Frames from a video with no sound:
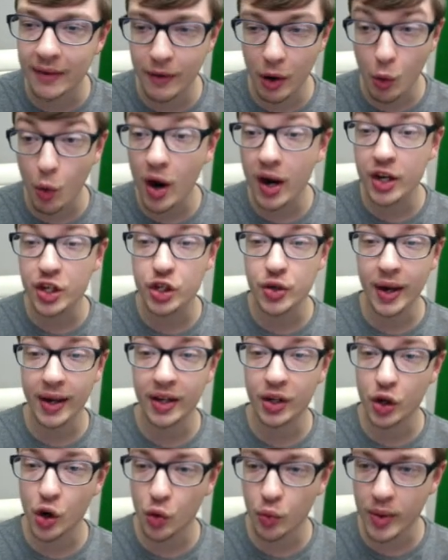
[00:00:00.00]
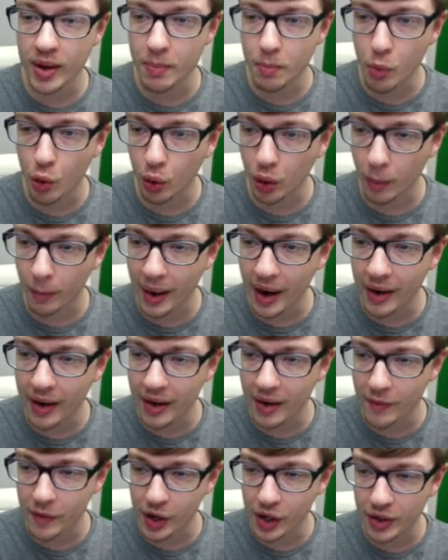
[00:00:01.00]
And if I wanted to, I could go read more
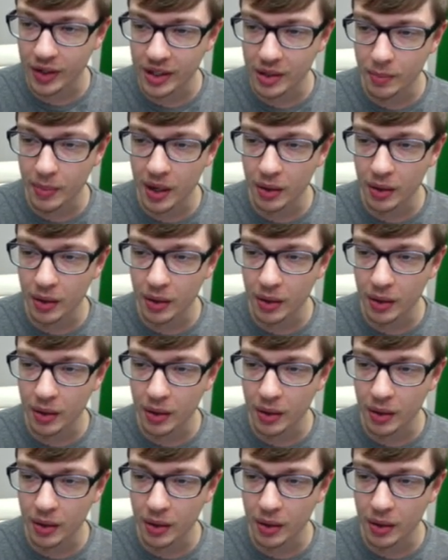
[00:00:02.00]
about it. If I click the